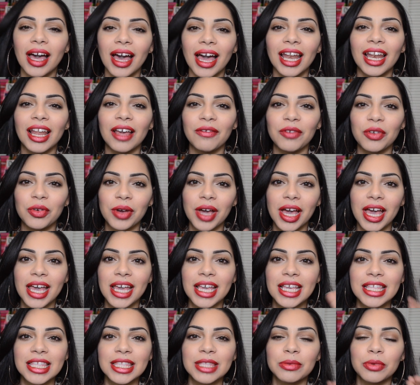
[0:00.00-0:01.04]
I love you
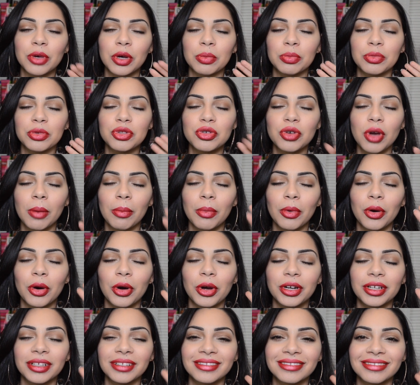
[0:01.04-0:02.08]
guys. Con mucho
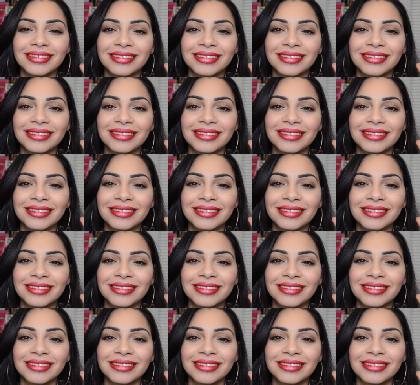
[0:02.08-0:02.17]
amor.